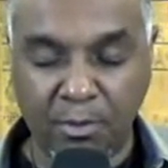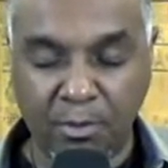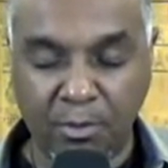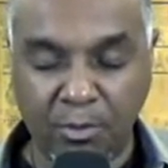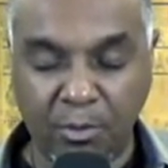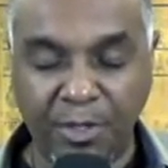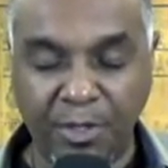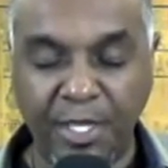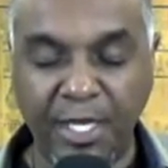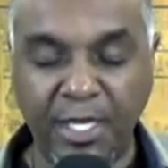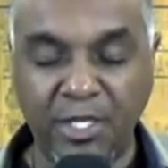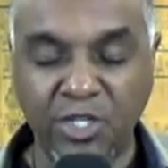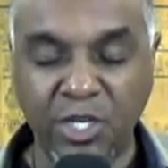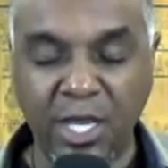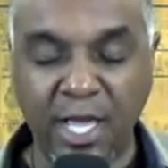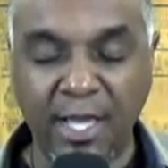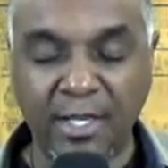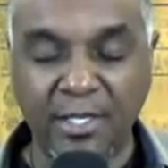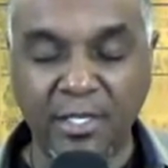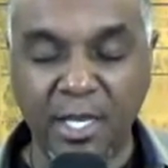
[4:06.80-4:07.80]
With each
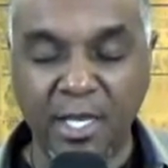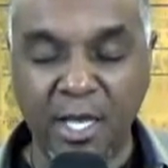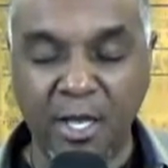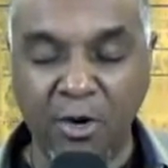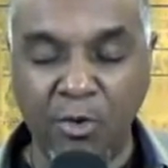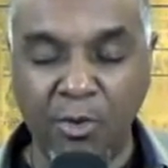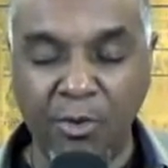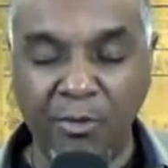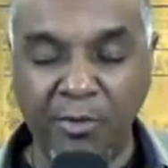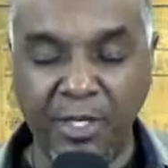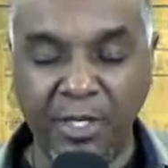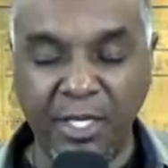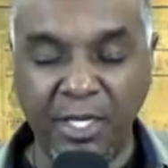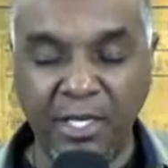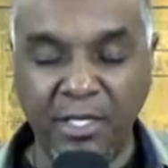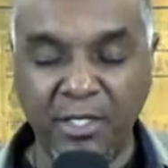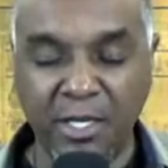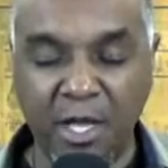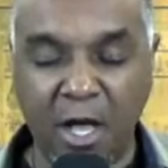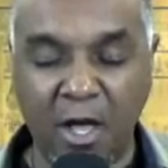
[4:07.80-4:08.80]
exhale, we
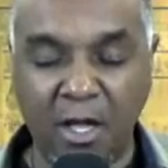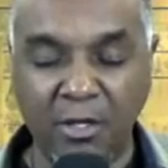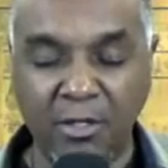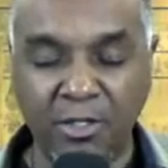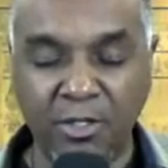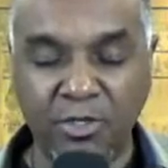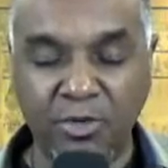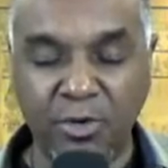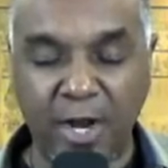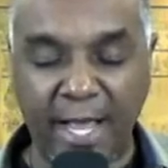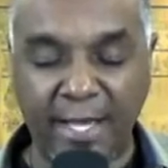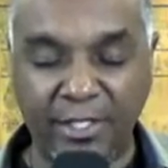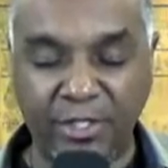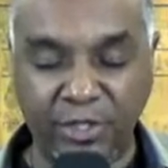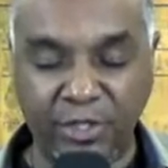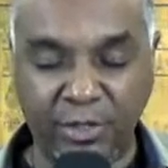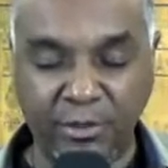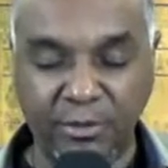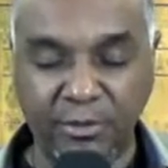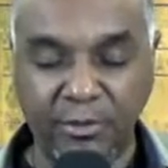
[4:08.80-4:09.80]
release all
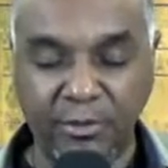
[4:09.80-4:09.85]
distraction.